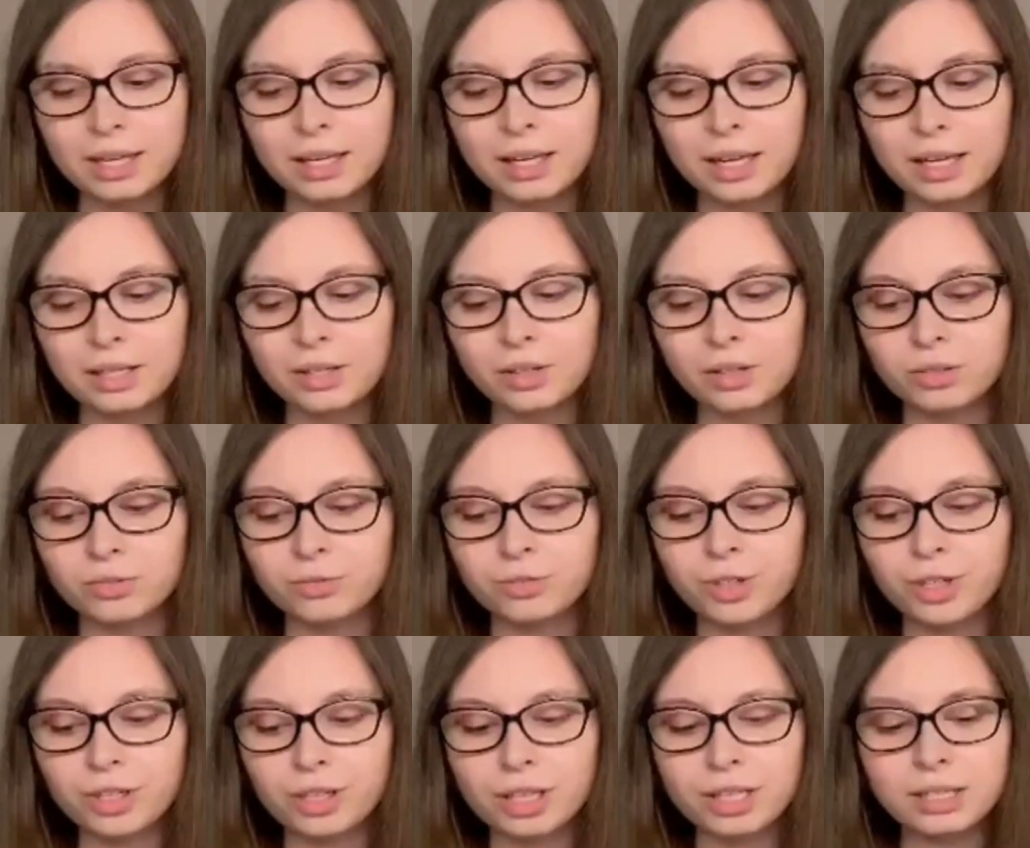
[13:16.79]
and on
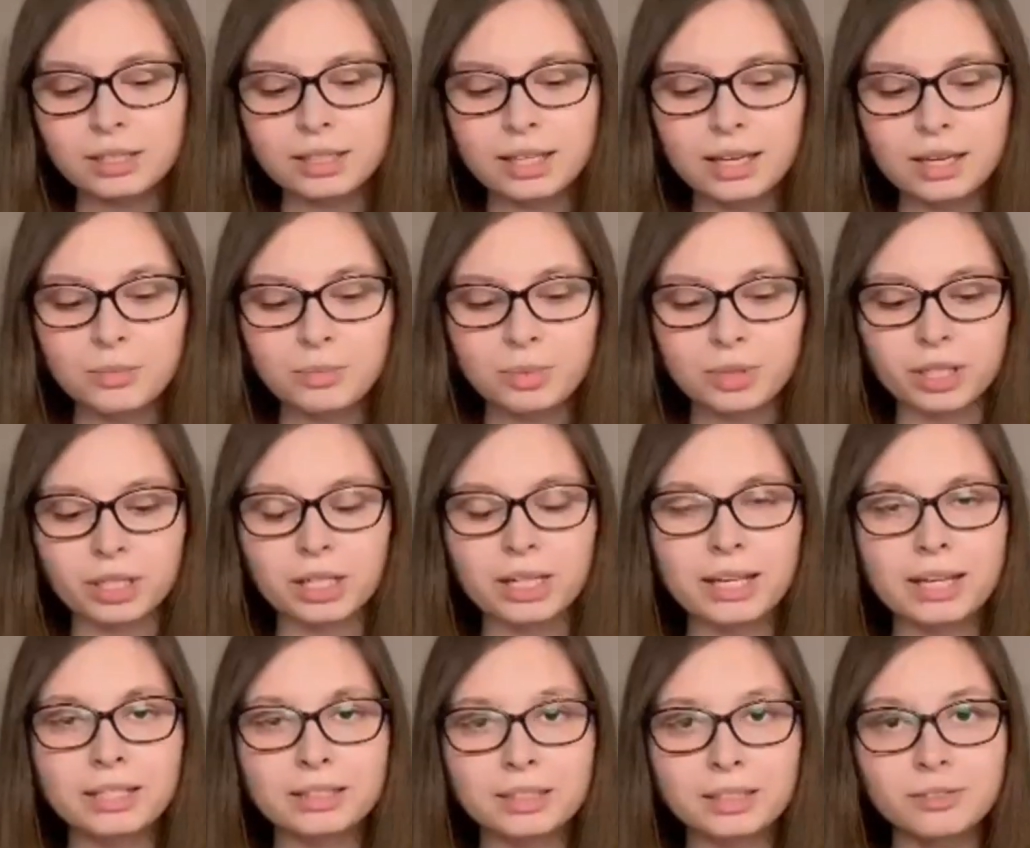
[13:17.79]
14 April
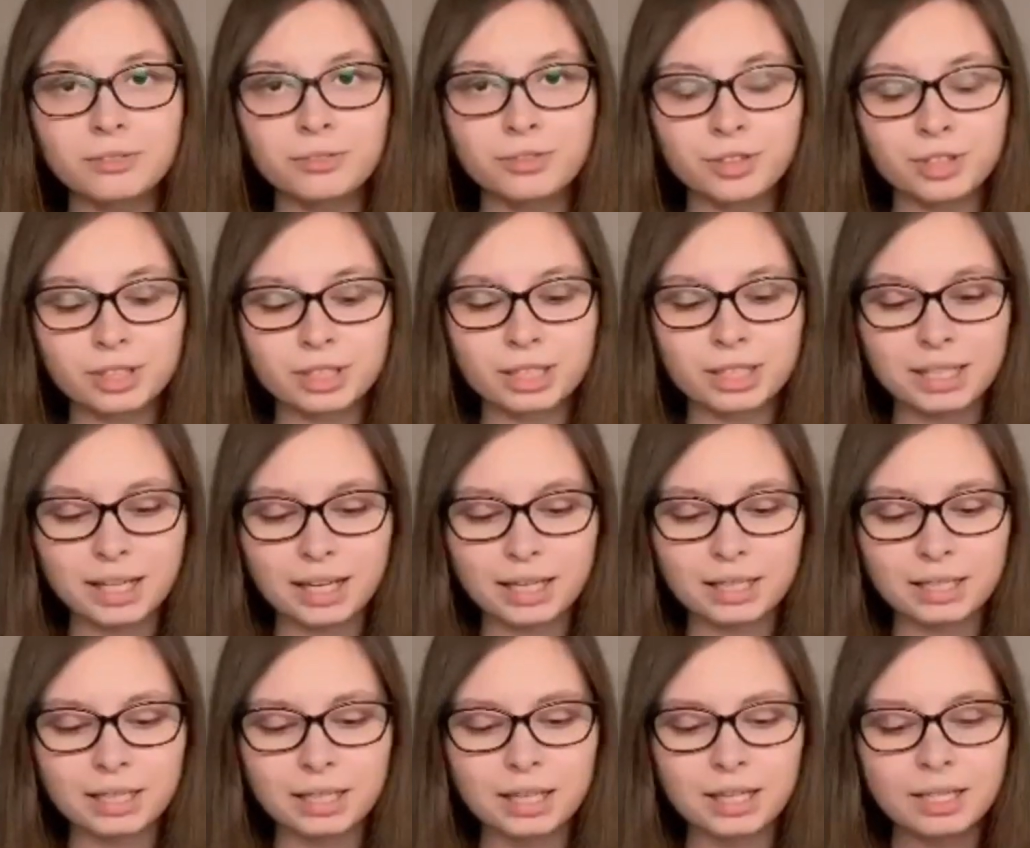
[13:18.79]

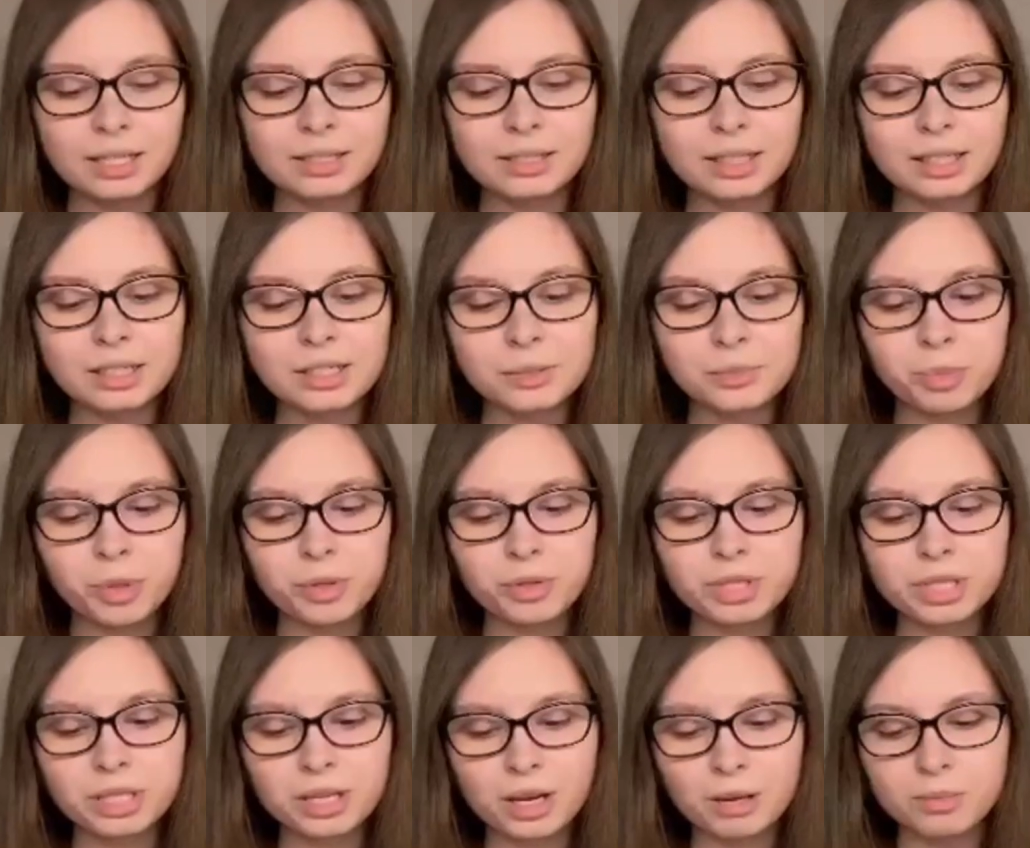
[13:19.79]
1849, they disposed
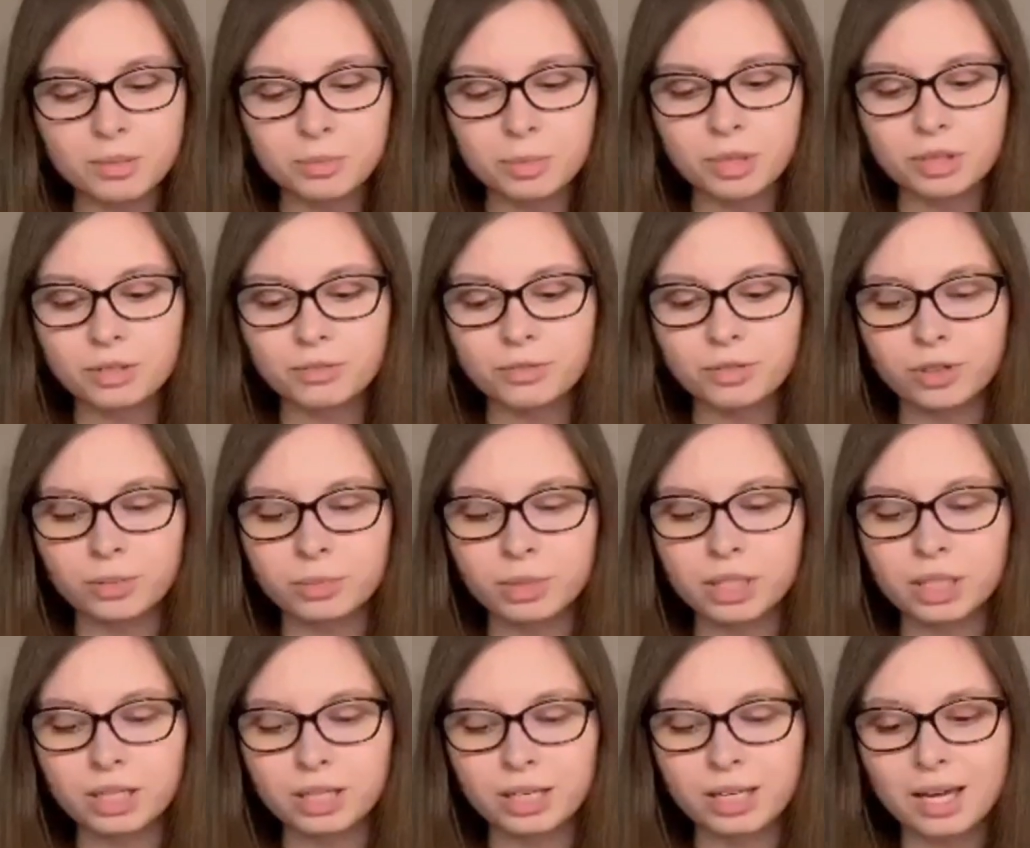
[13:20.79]
the Habsburg from the
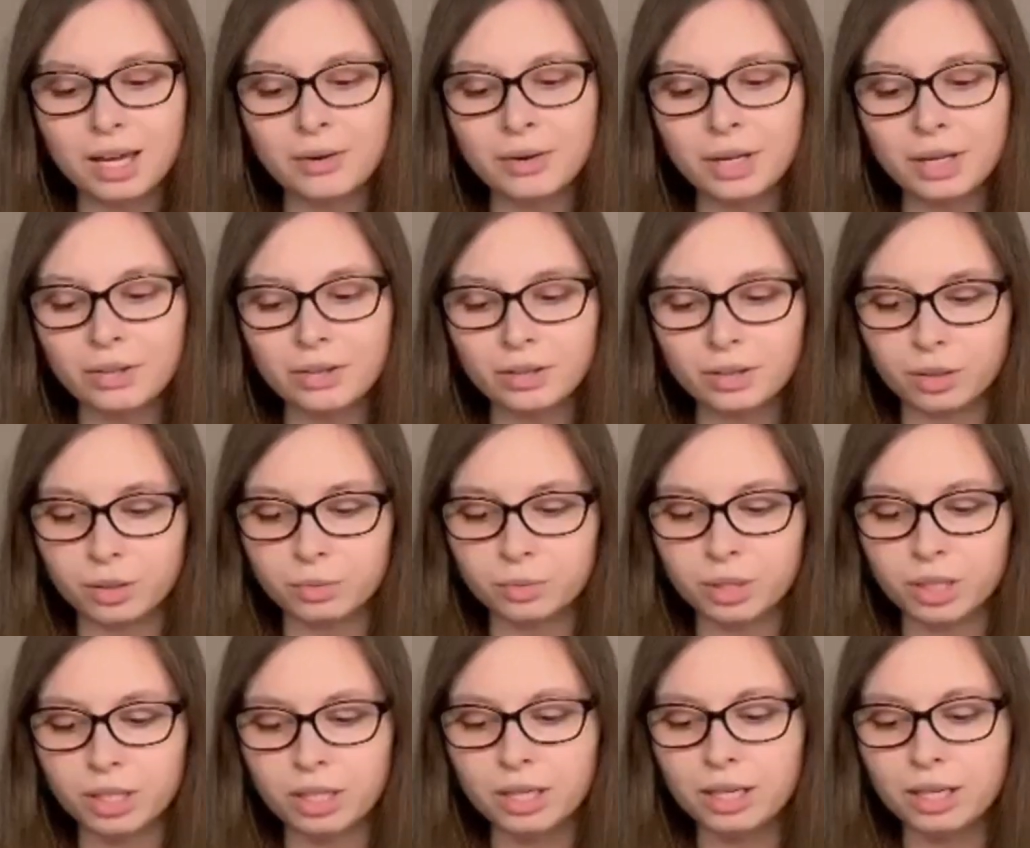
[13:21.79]
Hungarian throne.